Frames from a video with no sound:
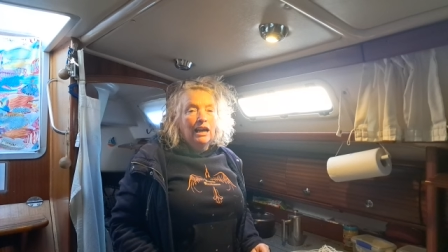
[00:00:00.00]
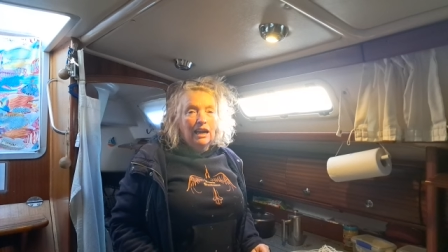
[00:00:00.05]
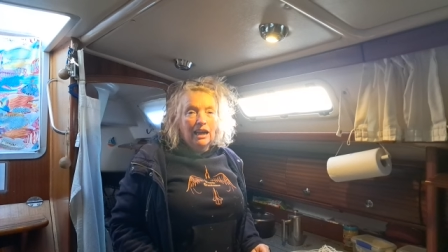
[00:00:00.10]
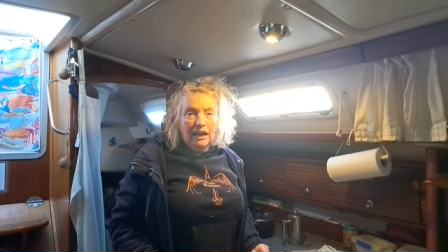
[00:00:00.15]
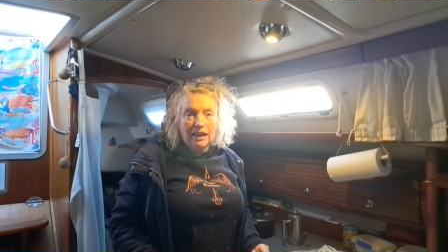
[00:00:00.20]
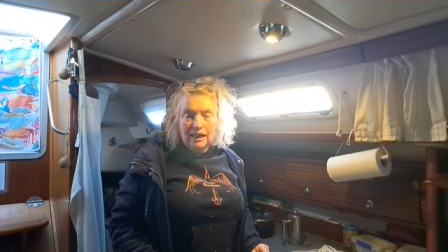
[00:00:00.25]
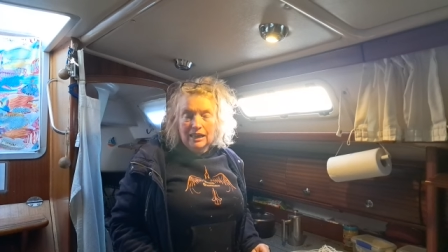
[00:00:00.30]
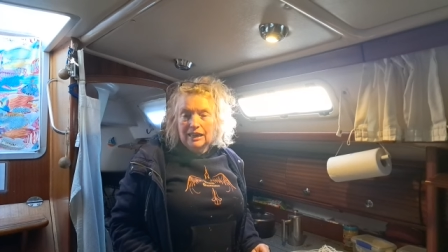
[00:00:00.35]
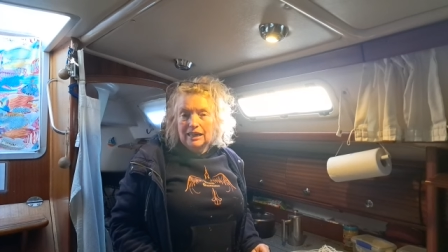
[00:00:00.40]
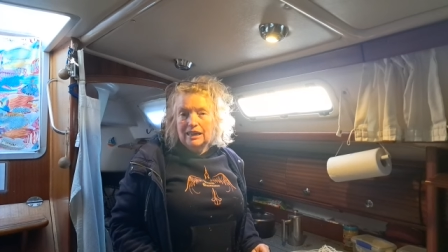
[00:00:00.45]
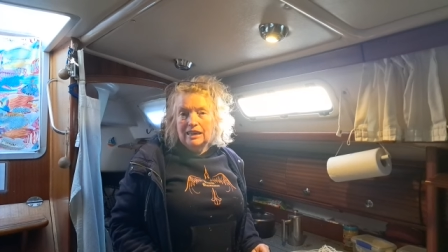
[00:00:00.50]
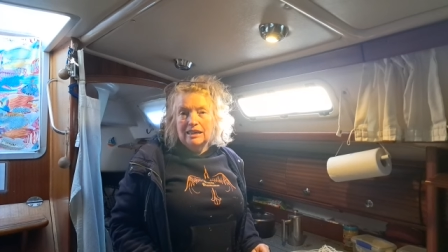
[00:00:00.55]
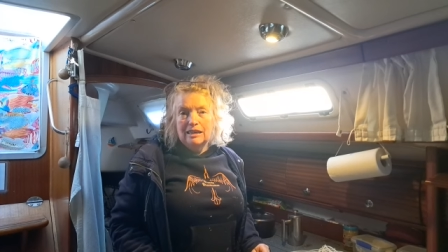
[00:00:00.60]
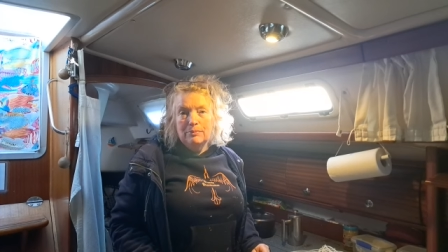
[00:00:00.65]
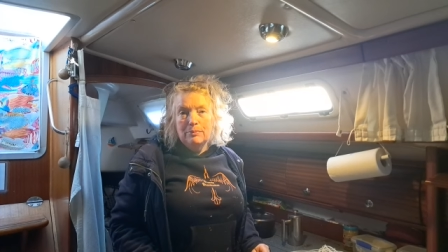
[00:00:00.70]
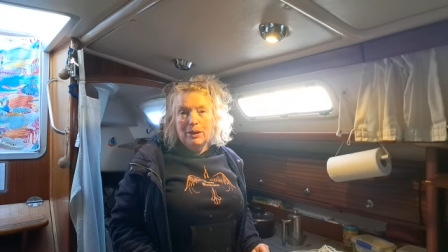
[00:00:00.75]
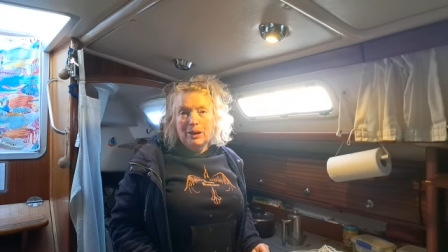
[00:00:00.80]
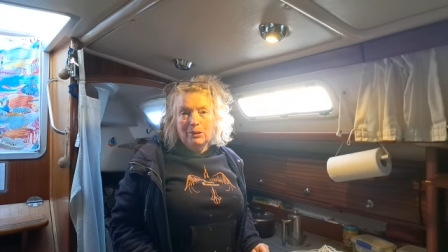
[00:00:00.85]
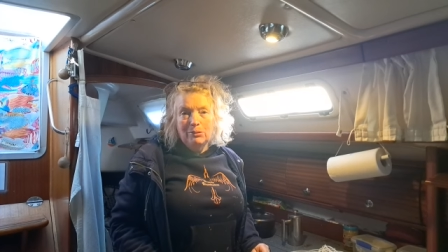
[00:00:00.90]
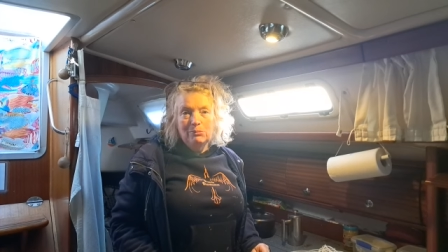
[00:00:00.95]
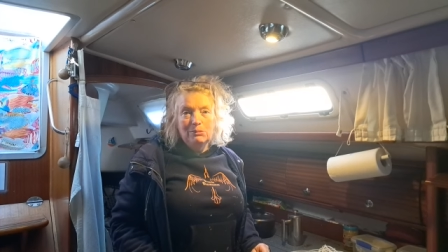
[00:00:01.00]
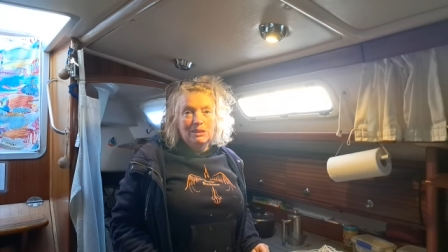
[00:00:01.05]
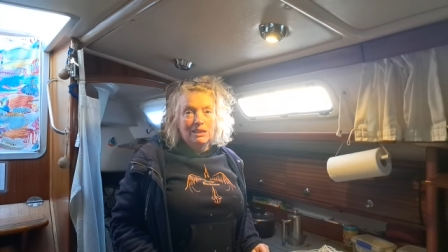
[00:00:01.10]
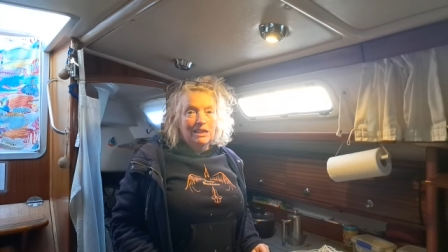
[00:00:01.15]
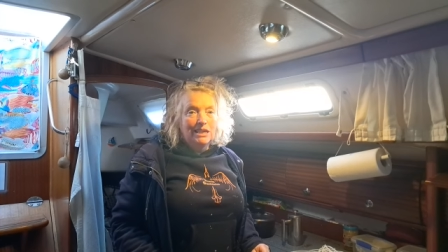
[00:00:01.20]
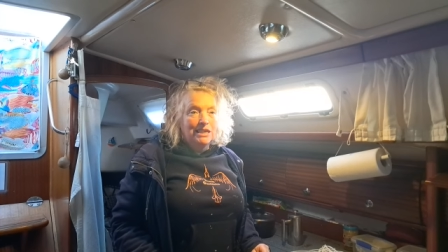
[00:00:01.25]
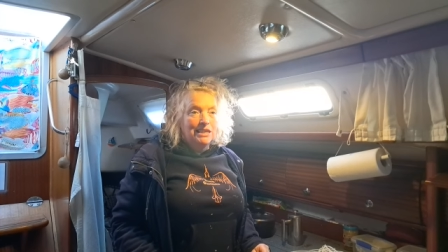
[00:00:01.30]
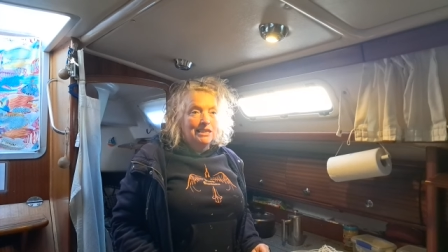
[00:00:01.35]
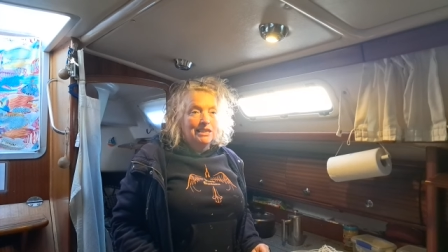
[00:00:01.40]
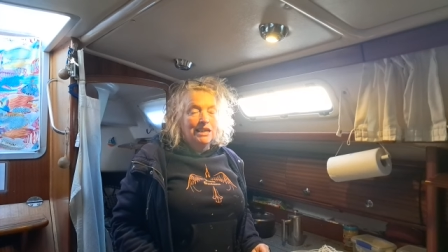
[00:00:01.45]
and I need it
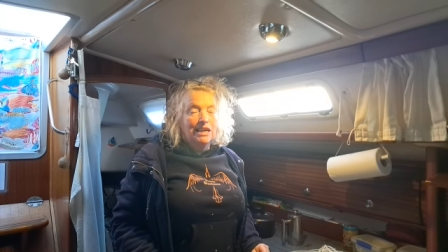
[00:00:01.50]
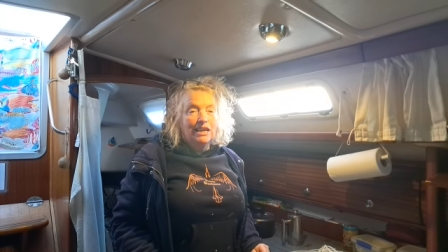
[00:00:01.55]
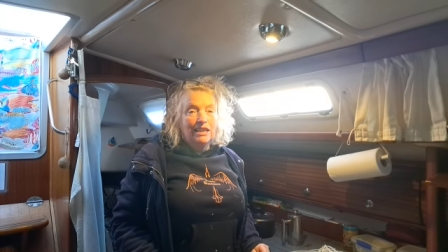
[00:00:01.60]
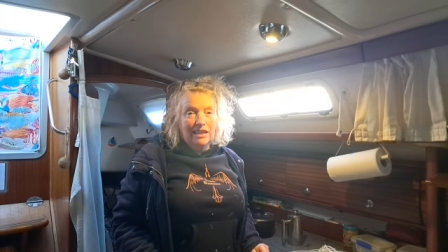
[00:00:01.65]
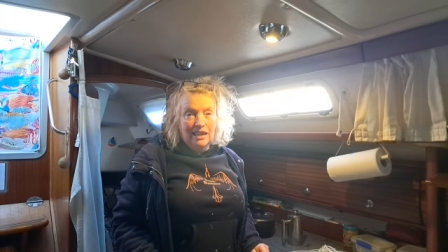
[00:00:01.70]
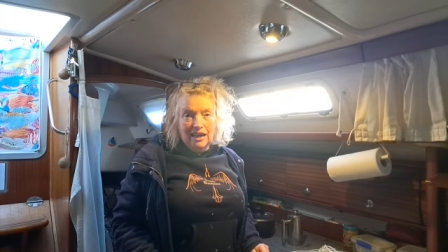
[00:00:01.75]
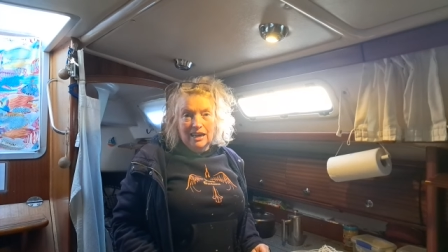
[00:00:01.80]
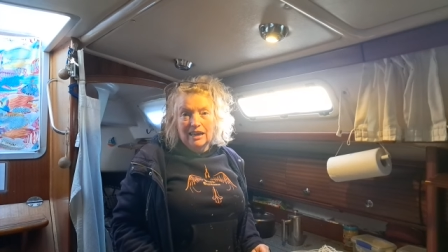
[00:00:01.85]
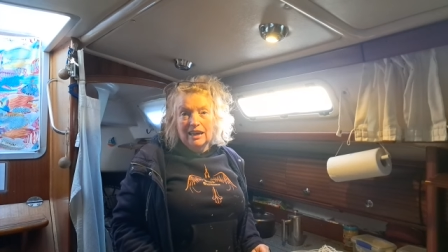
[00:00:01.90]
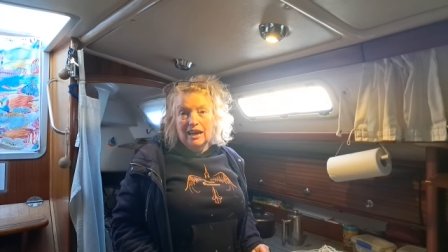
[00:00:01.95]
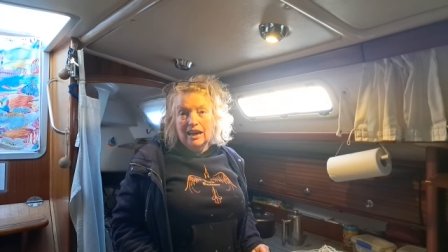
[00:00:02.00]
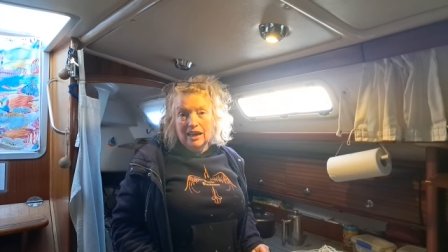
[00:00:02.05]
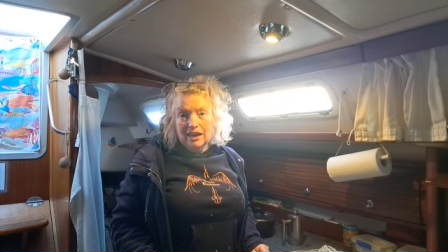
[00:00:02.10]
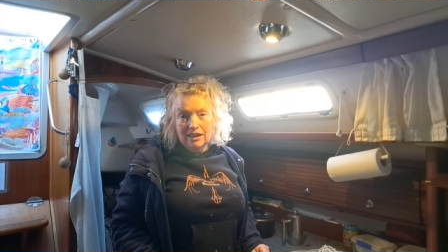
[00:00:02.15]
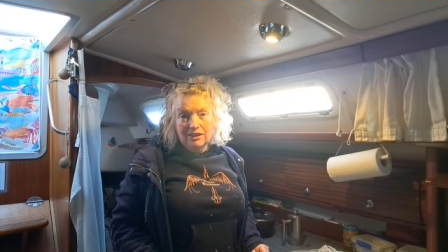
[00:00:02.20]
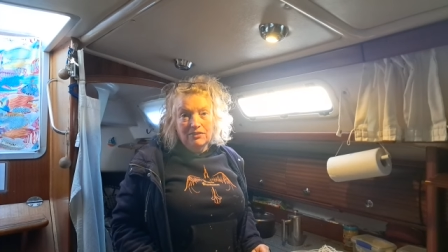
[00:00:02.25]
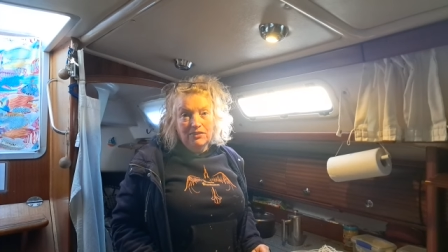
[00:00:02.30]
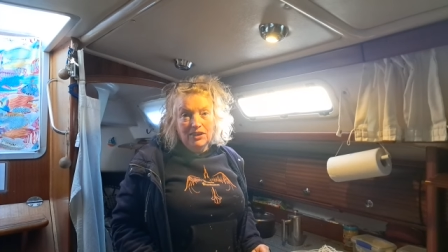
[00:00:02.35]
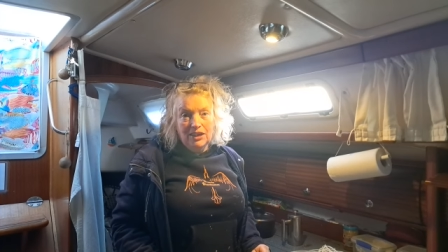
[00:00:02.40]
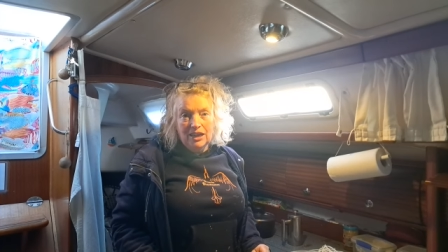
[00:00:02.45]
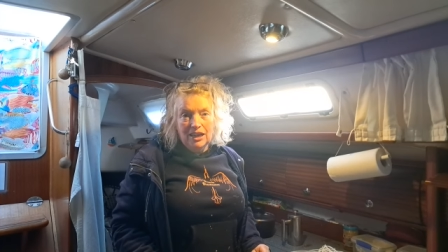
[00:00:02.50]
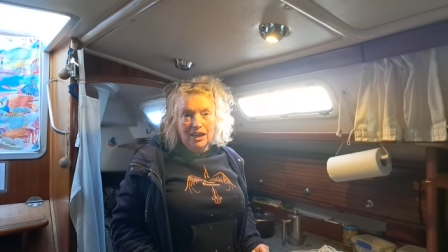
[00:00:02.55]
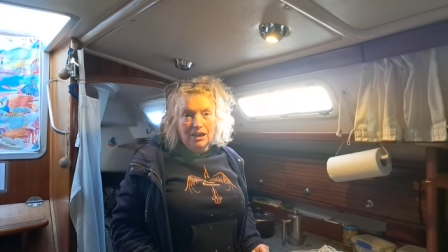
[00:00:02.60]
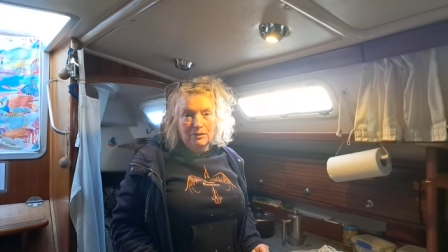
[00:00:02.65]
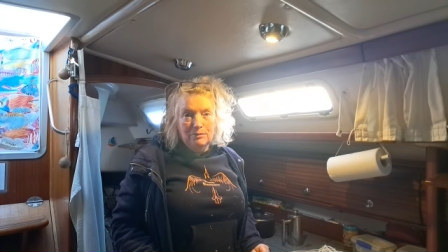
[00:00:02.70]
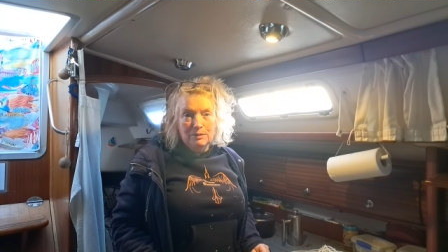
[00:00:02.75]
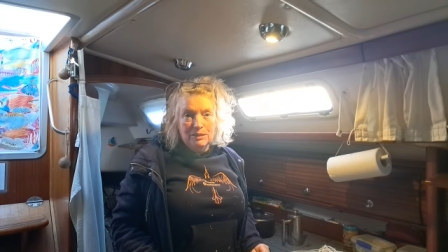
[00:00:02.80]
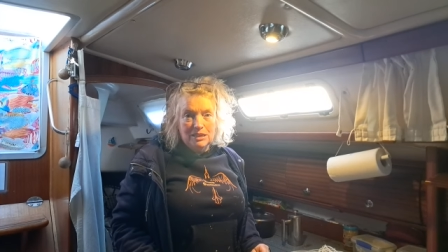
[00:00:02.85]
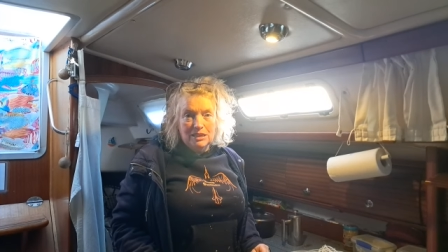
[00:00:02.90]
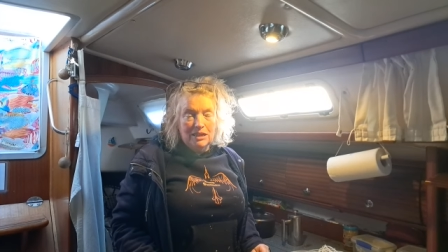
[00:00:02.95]
mounted and then I can
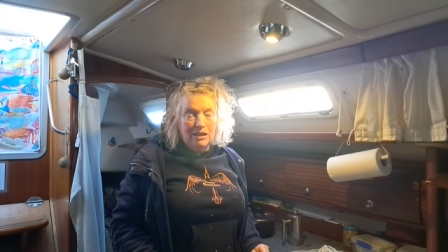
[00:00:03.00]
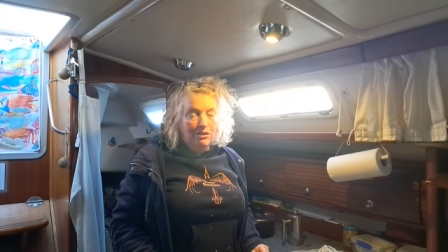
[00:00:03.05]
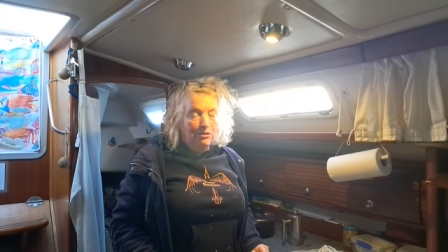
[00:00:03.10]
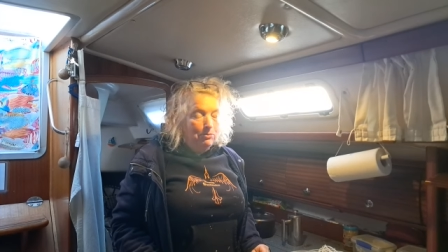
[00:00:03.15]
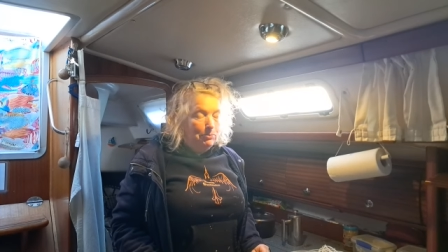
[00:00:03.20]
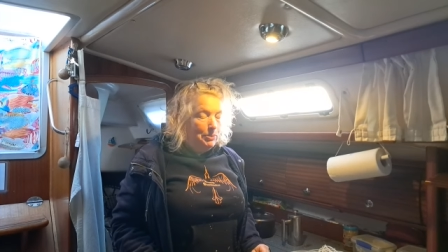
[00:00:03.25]
video myself.